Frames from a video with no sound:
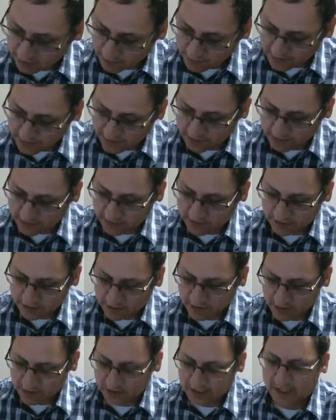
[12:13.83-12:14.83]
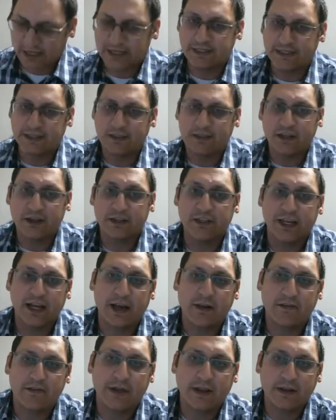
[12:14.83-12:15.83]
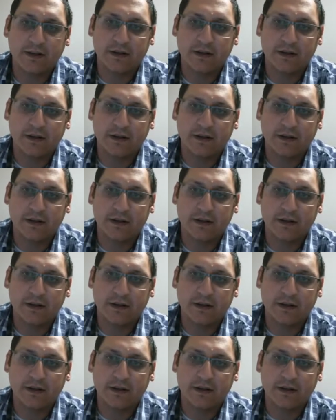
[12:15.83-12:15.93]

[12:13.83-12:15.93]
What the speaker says: Celesteal, just in case he does have that